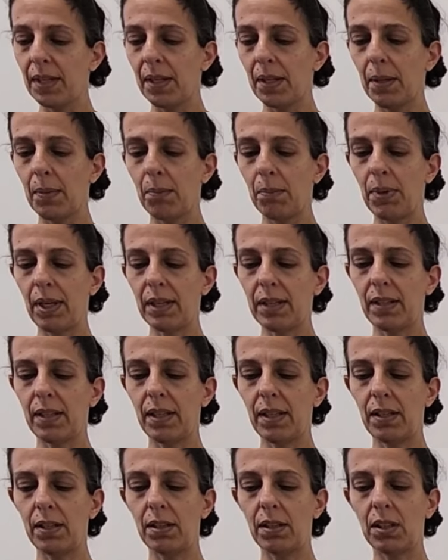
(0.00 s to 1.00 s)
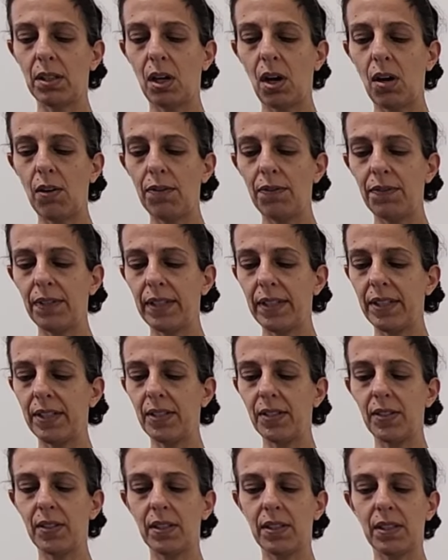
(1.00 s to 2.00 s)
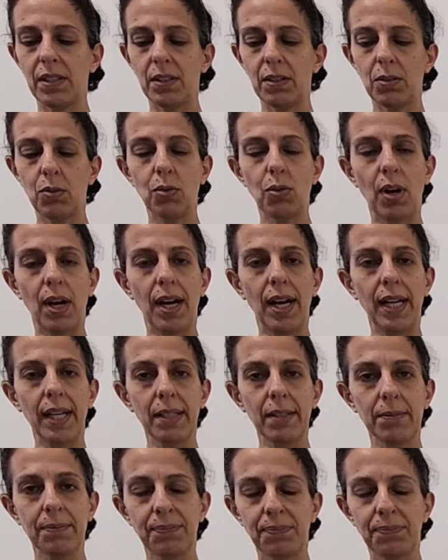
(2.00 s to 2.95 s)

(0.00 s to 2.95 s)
but her cough is dry.